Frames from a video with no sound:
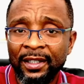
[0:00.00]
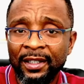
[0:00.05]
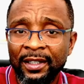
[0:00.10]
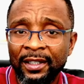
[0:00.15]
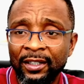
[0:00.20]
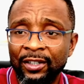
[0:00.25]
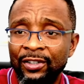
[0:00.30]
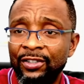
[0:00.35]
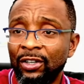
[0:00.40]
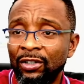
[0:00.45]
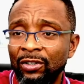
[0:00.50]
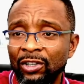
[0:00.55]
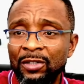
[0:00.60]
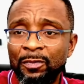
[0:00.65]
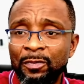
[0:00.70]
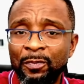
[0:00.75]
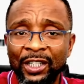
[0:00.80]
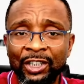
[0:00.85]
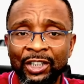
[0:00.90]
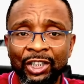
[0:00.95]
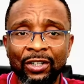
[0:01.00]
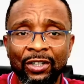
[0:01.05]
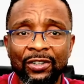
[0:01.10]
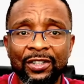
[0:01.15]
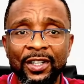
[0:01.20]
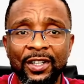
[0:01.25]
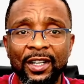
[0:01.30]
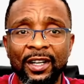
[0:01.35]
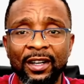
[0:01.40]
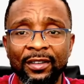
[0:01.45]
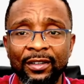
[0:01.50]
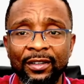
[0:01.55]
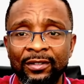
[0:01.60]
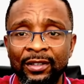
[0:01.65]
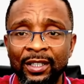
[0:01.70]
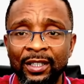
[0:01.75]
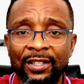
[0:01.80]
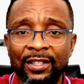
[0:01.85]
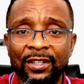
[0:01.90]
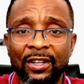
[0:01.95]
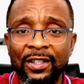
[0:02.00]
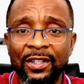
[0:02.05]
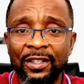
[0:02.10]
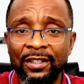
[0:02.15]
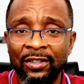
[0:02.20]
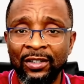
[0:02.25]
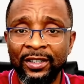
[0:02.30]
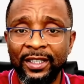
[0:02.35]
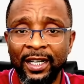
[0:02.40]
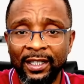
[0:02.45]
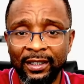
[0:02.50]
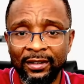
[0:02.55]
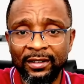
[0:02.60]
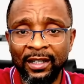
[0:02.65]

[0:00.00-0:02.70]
You see all those precious uh, resources under